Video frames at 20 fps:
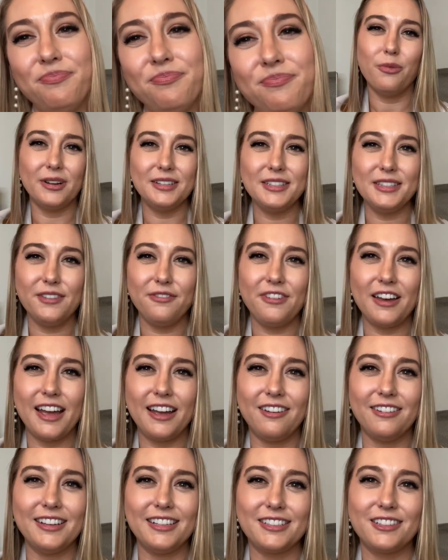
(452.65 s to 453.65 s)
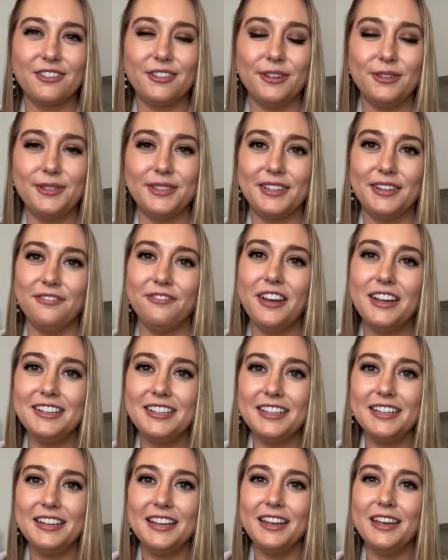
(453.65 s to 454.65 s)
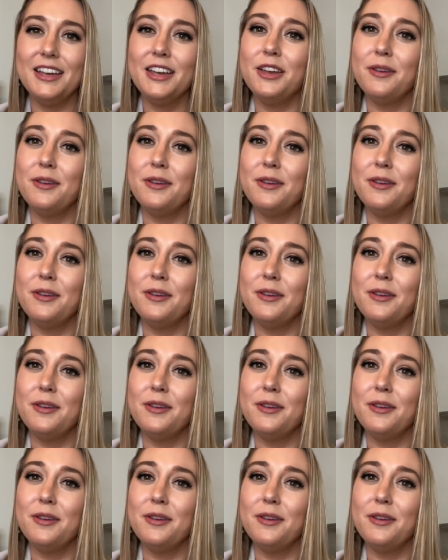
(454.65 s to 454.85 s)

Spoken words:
Once the file has closed and funded,